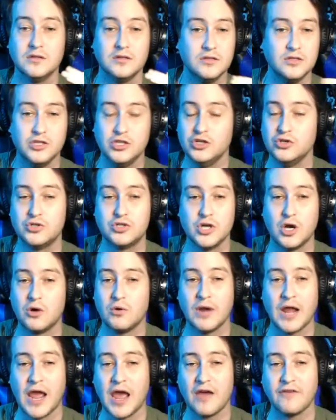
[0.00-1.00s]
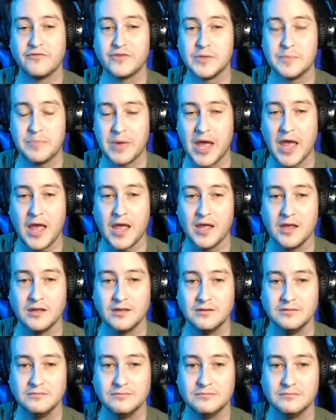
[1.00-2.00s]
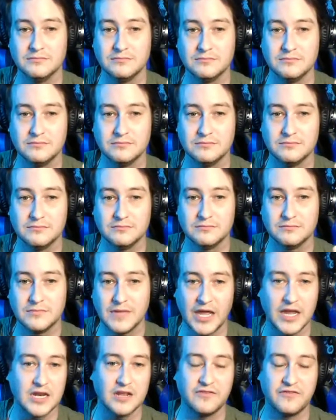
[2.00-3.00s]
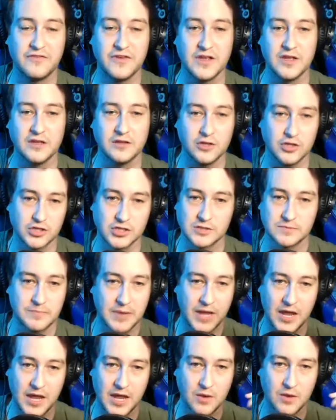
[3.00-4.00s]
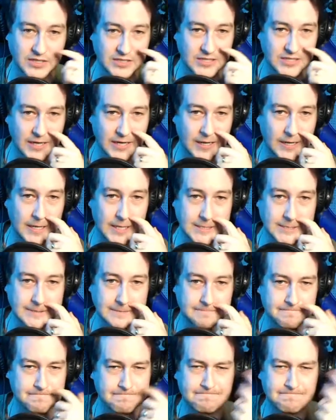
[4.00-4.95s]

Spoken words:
you don't have to pay any fee. You just pay what the ticket is.